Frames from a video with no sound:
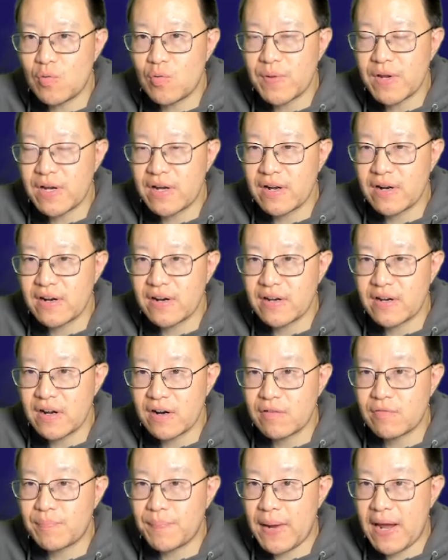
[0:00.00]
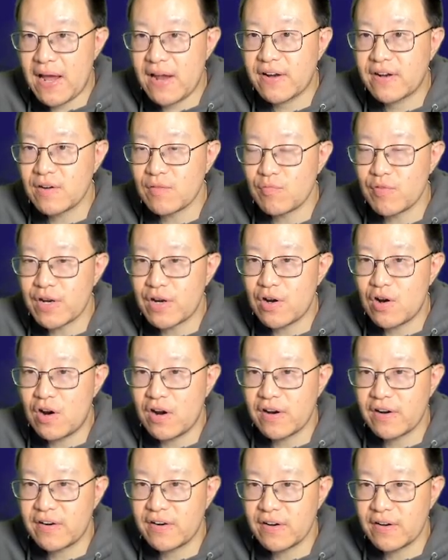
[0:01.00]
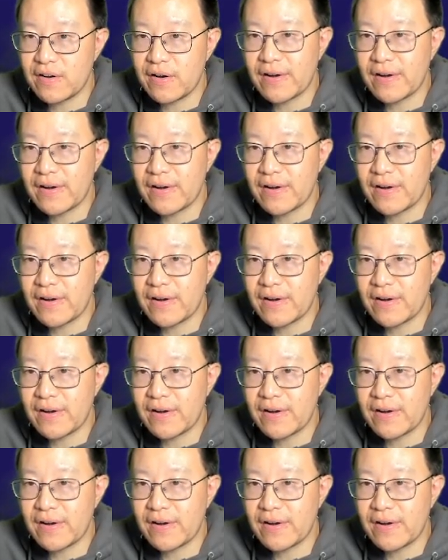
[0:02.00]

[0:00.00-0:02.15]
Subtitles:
because it does passive reconnaissance.